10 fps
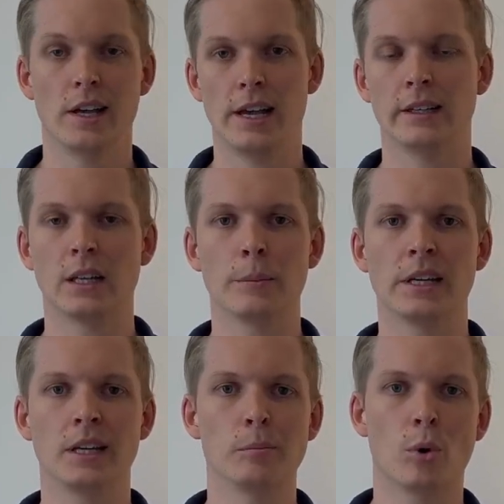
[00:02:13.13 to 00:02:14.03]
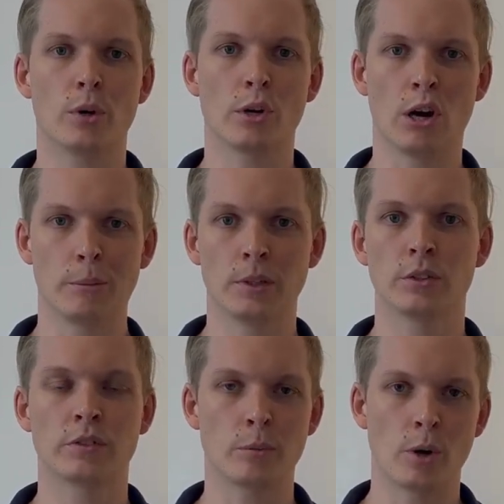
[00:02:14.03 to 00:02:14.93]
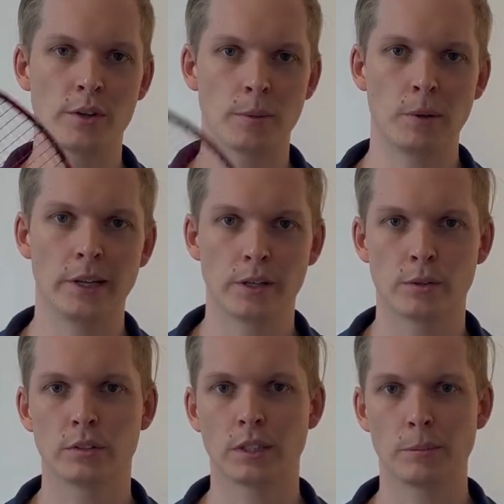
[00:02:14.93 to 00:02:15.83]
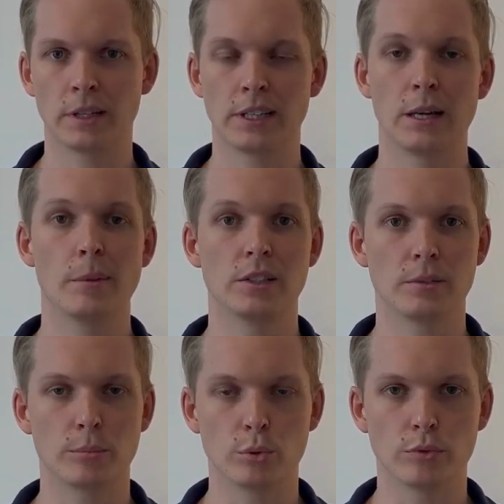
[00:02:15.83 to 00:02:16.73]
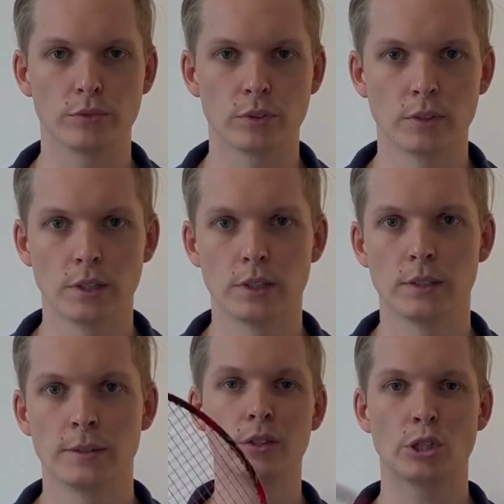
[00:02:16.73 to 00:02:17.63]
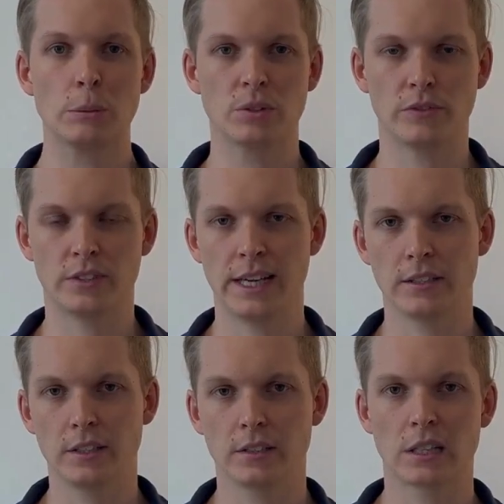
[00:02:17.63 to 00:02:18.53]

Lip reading: and I'm getting more comments from other players that my game has improved. In terms of tactics,